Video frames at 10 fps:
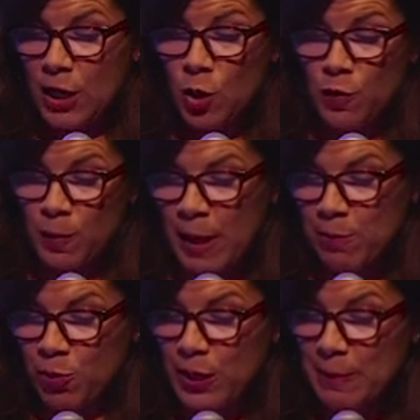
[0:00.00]
over my
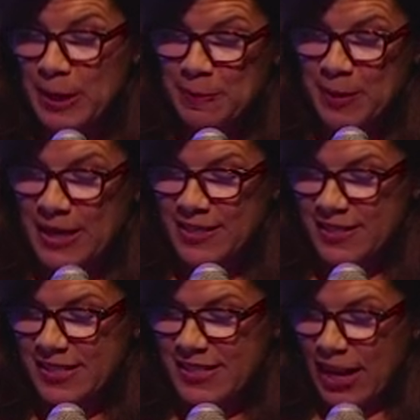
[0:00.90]

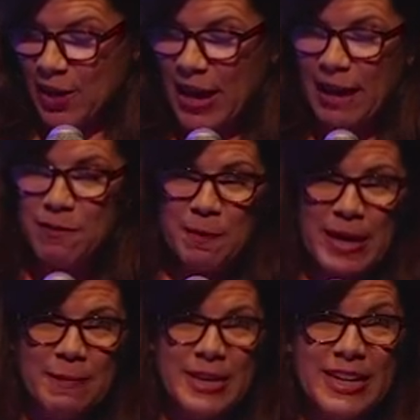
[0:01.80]
premenopausal desire to have a
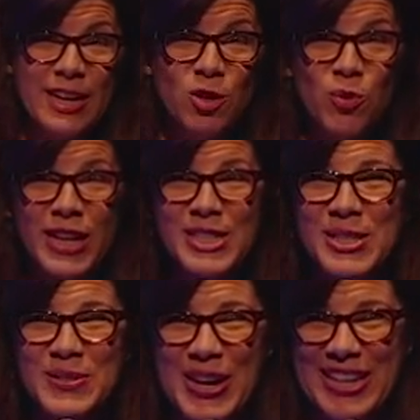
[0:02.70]
baby and get a
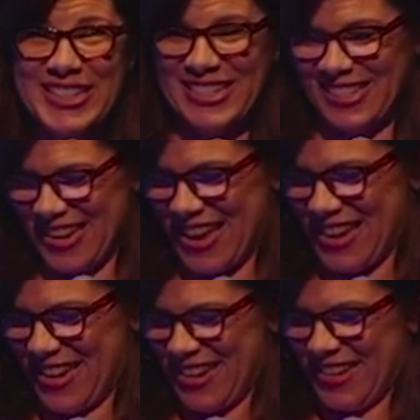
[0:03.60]
rescue dog
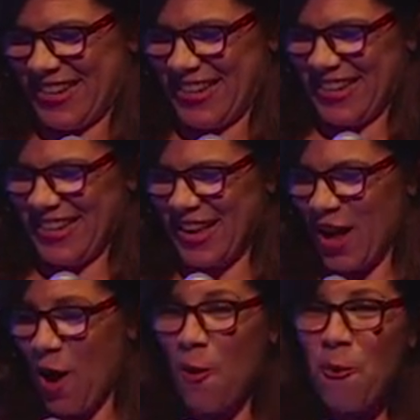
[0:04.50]
instead.
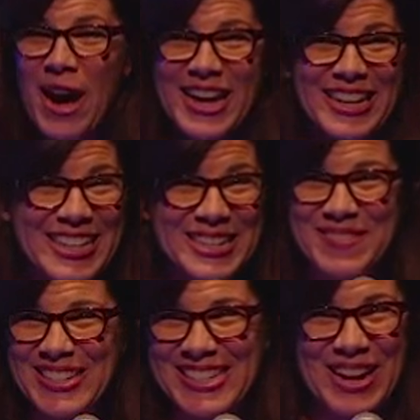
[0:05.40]
Why didn't
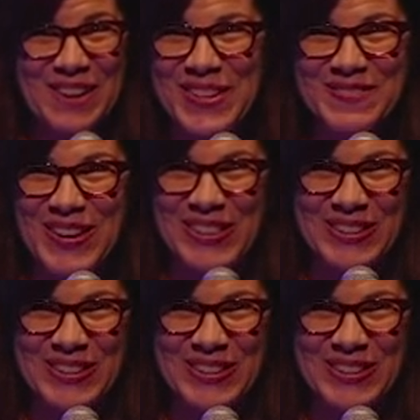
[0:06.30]
anybody tell me about